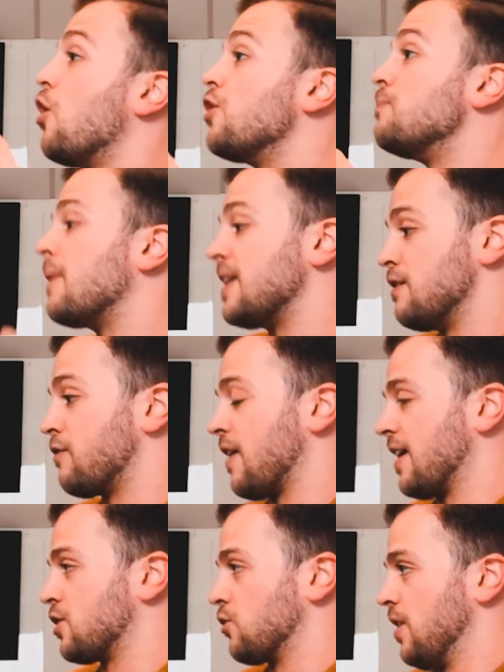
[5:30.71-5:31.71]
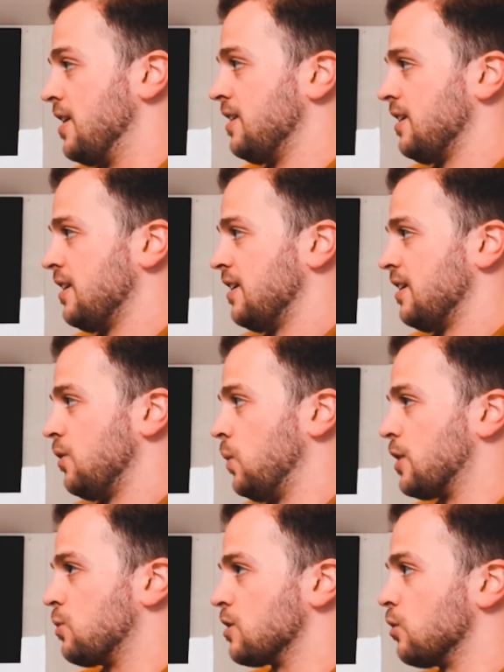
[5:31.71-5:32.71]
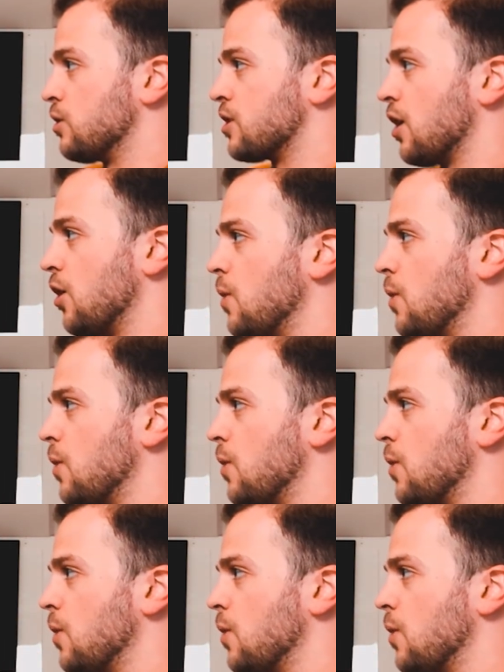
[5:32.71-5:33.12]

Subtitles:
non-manufacturing, which was also,